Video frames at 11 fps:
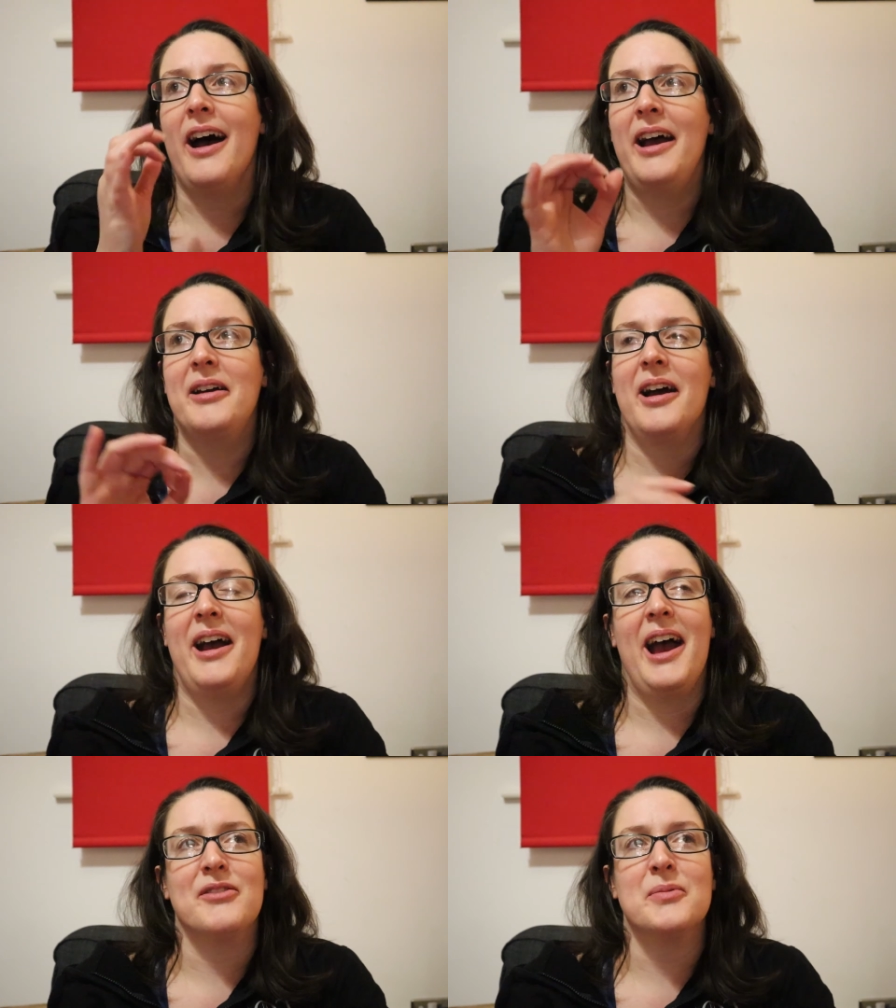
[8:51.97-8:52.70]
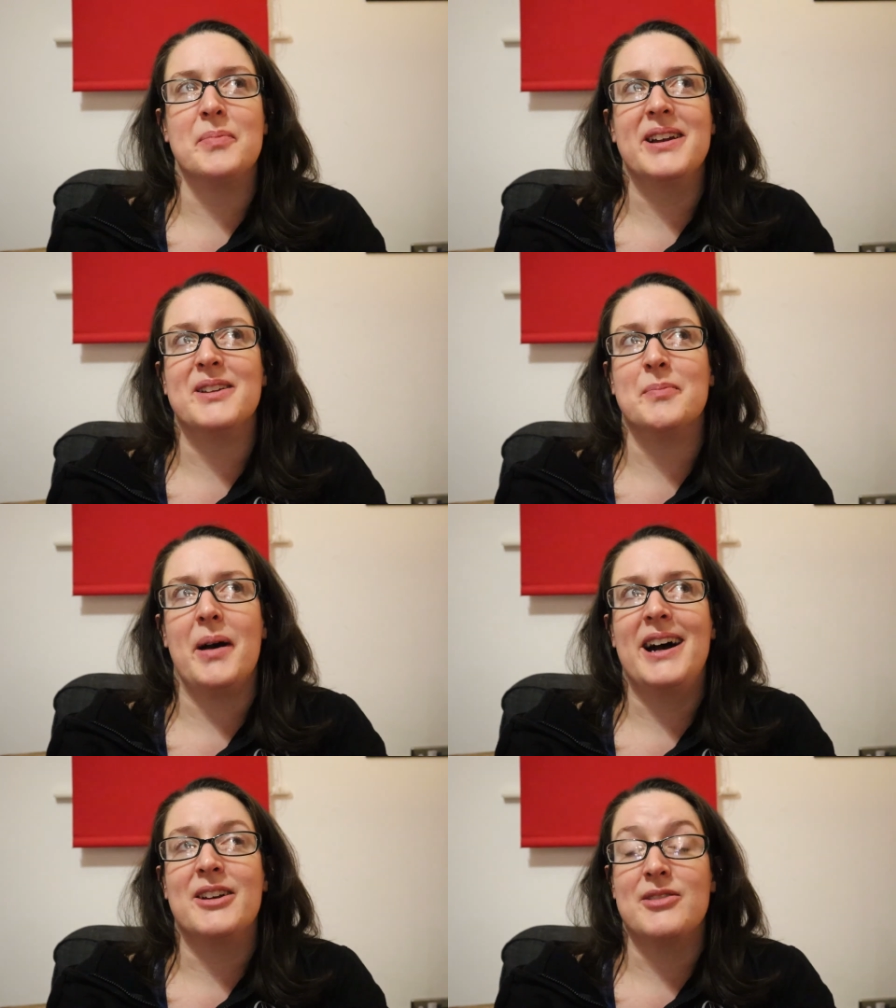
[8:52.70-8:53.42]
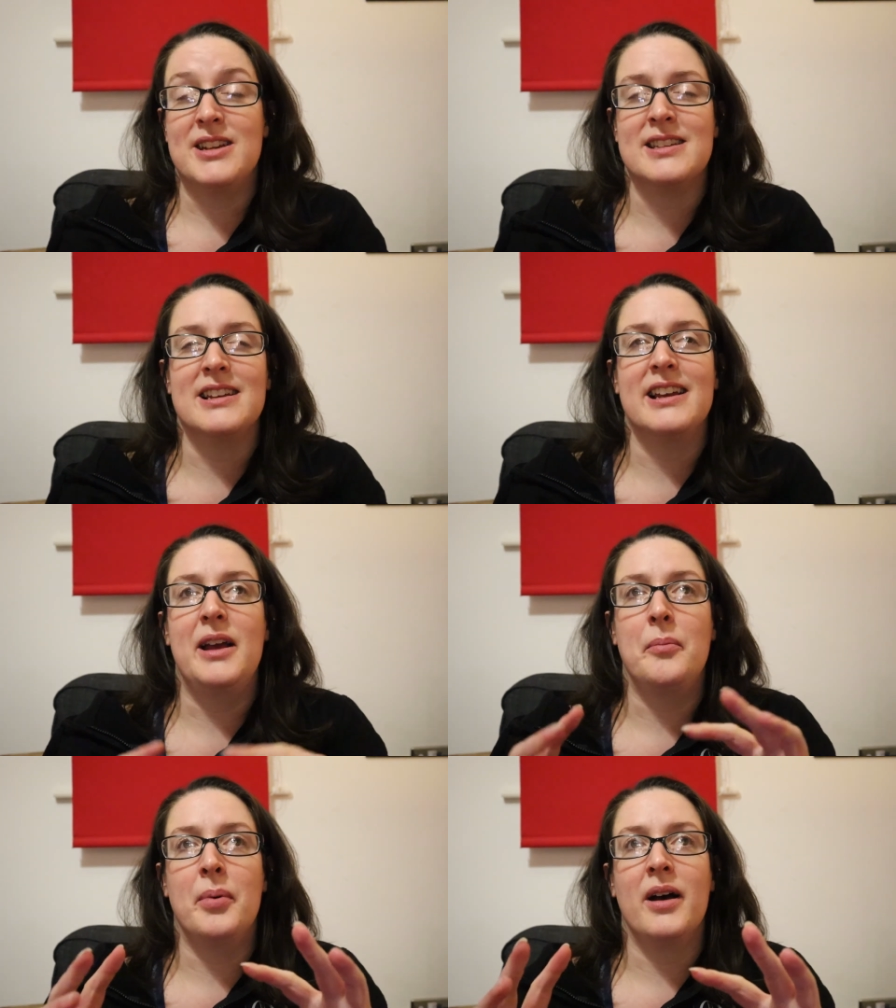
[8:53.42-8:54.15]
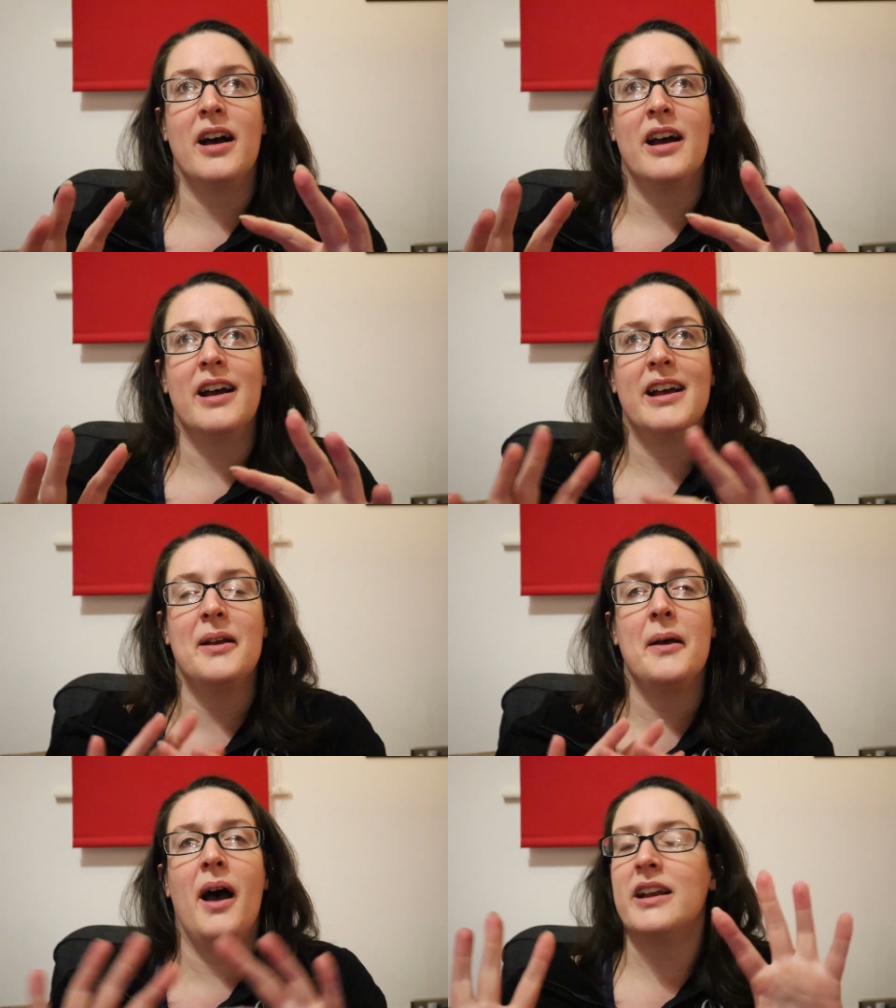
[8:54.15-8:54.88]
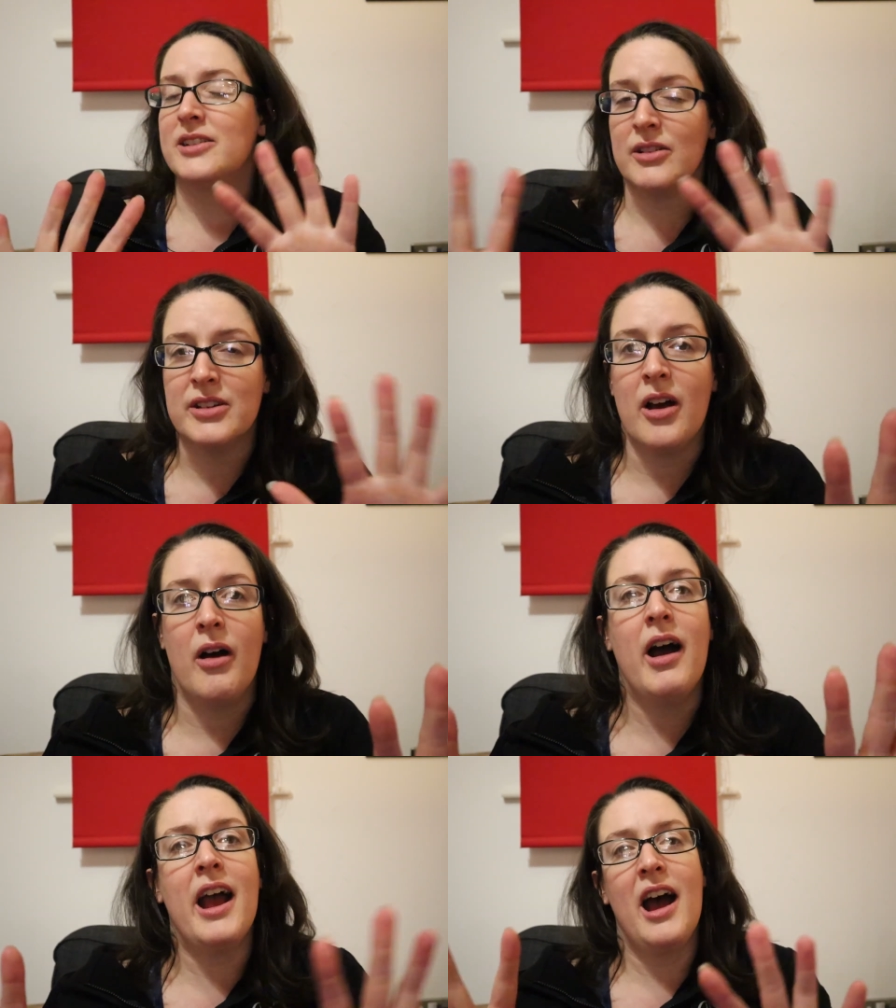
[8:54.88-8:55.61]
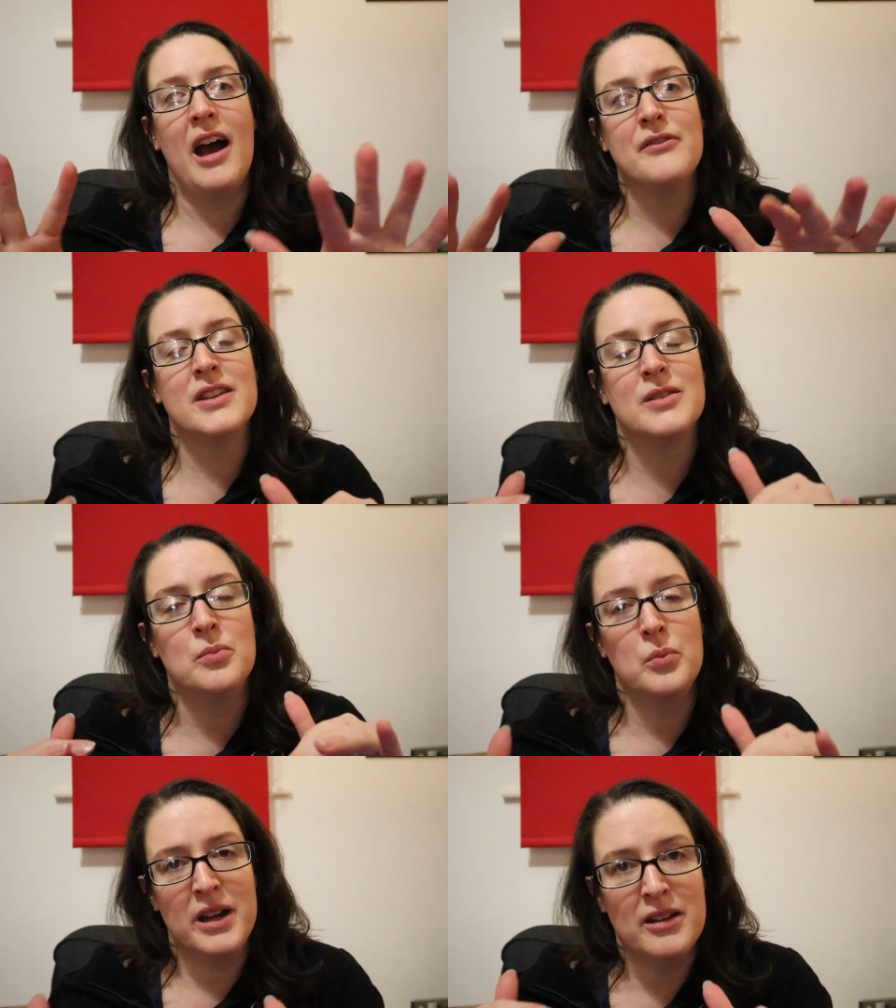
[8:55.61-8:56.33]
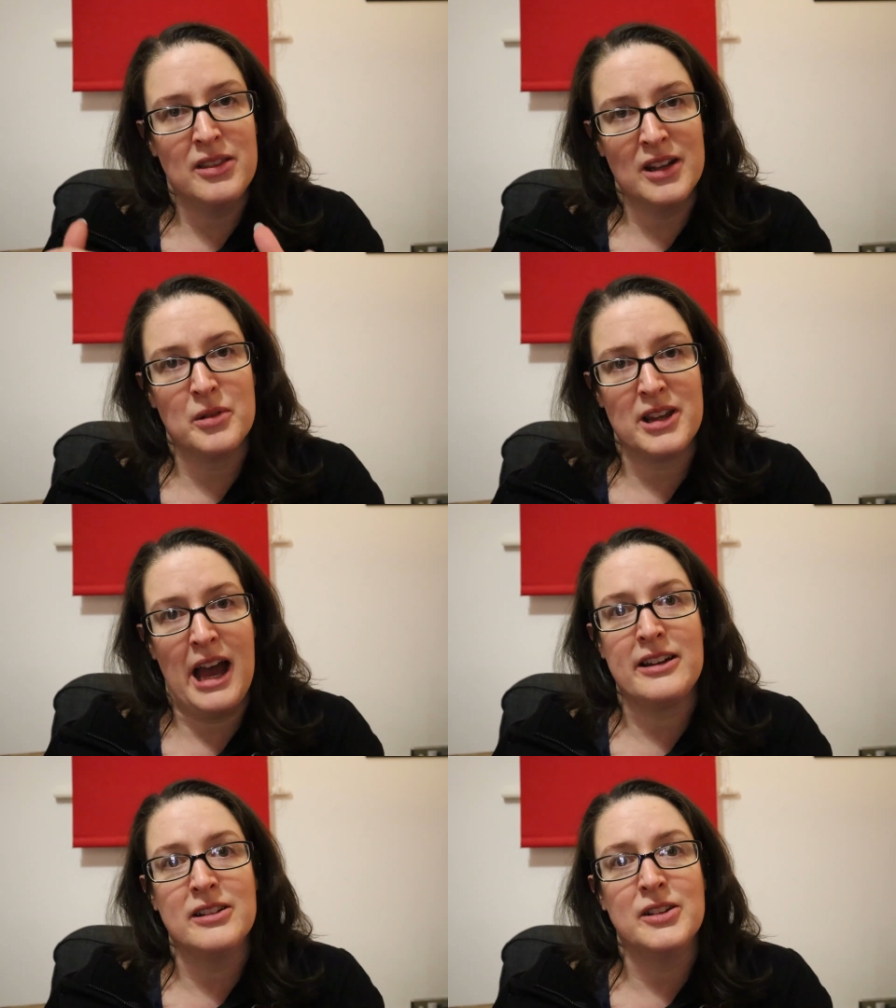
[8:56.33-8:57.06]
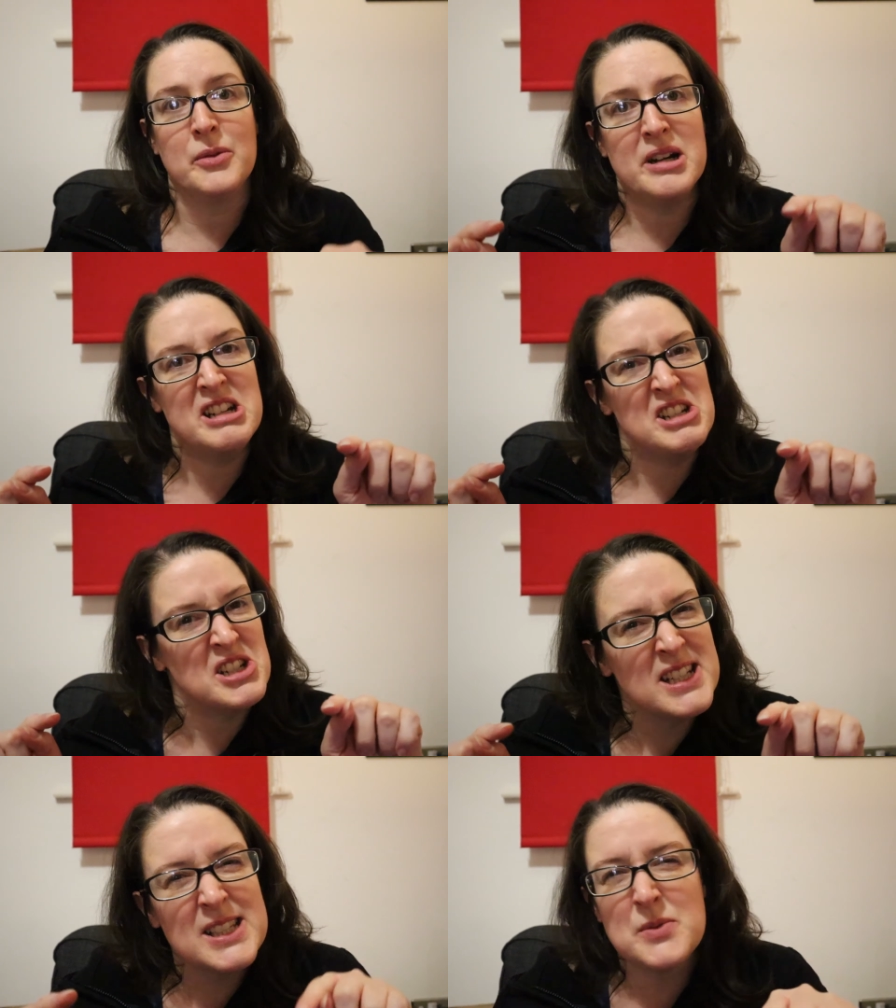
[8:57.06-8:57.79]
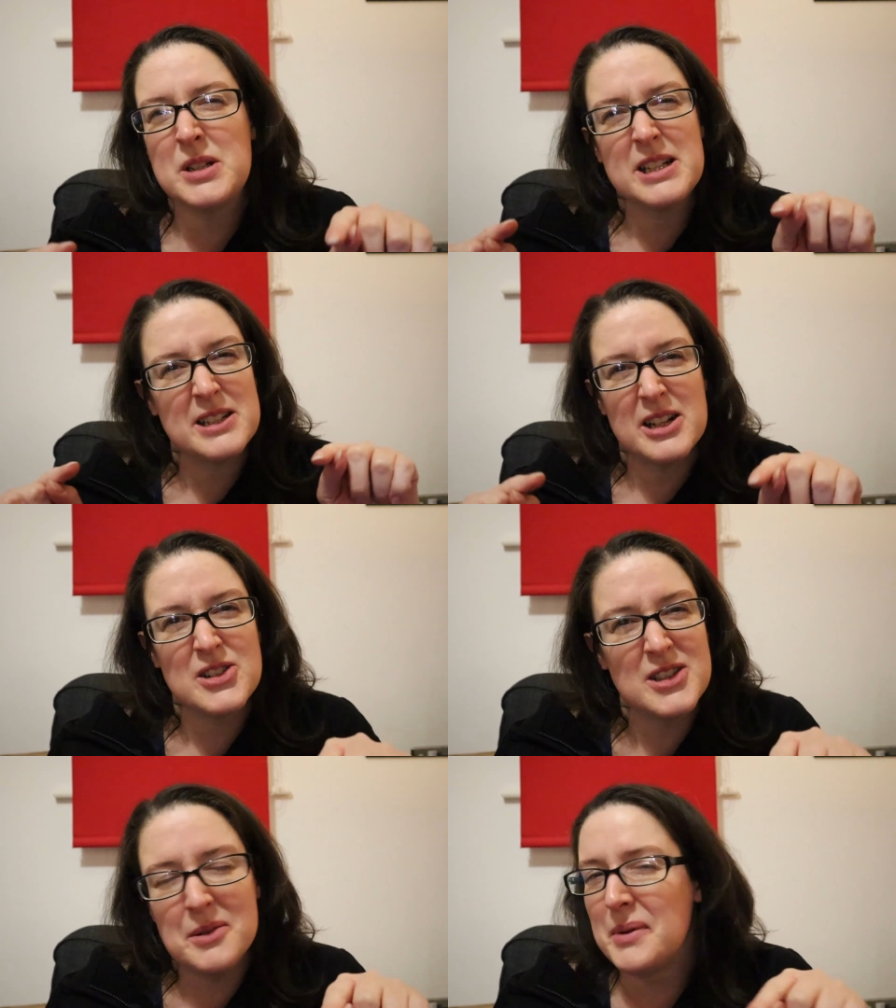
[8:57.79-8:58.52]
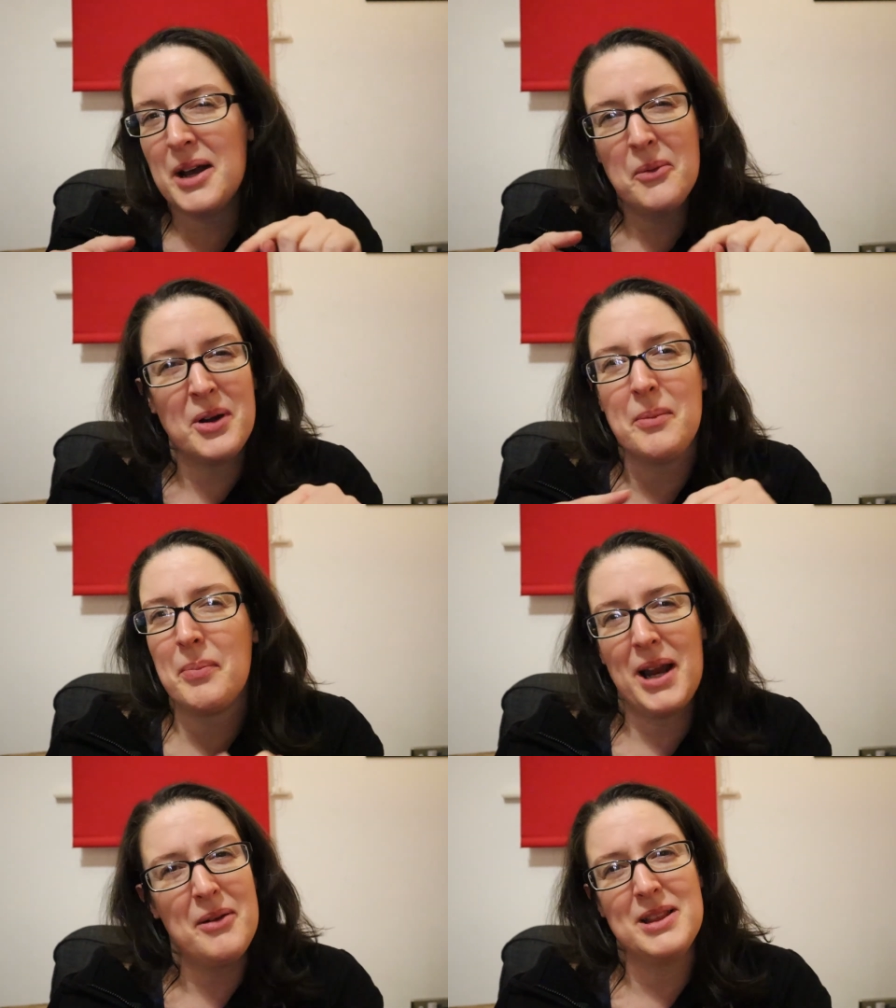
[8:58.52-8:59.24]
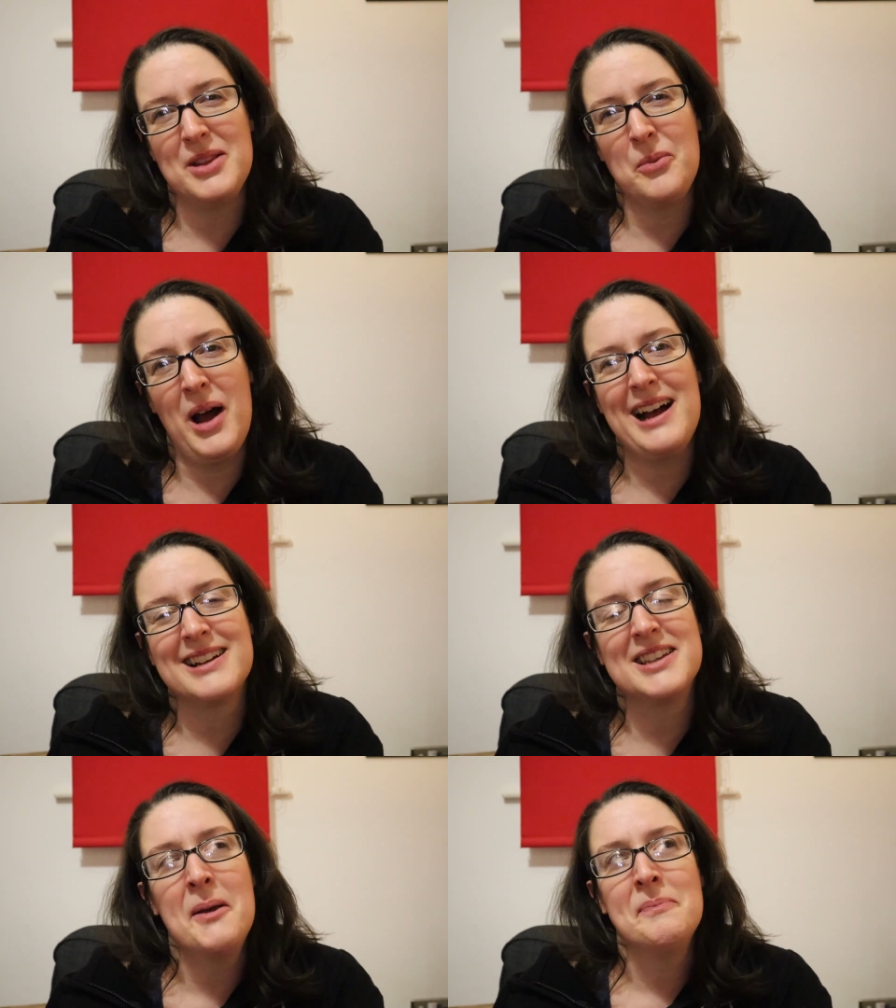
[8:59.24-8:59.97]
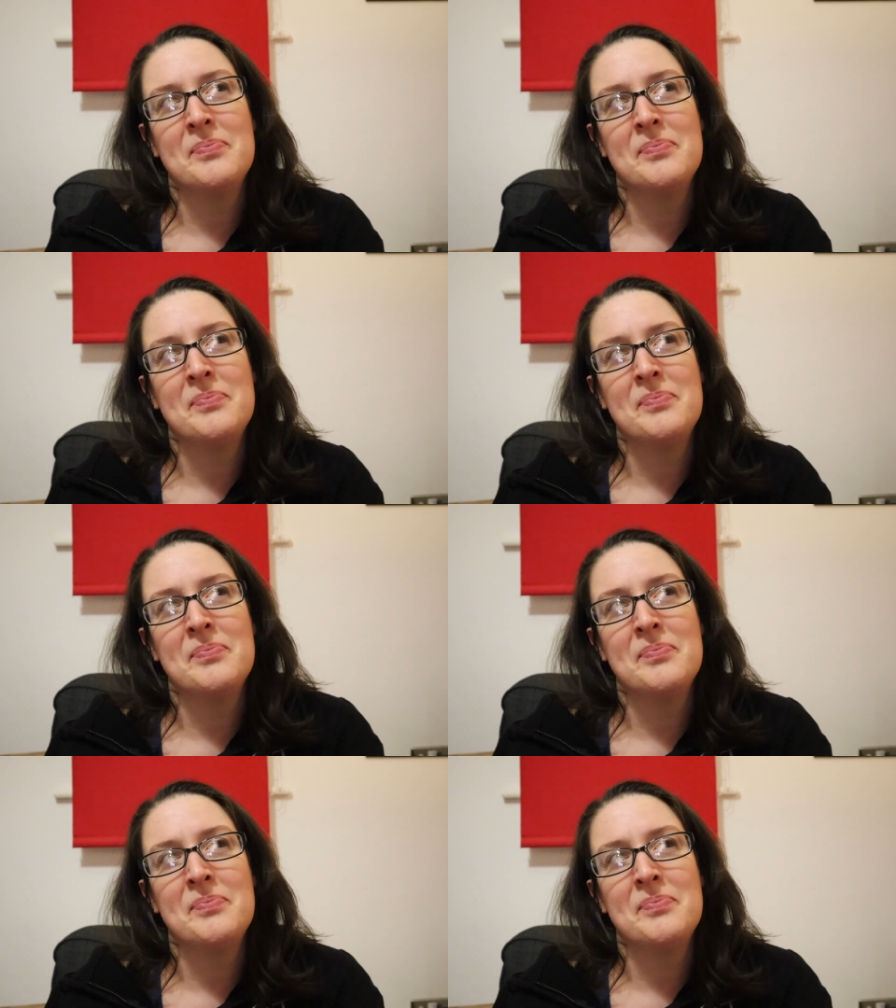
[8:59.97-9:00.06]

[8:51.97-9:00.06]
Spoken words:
I haven't been as bad recently, but I don't know, I have this weird thing with candles where I just want to touch them and I want to play with the wax.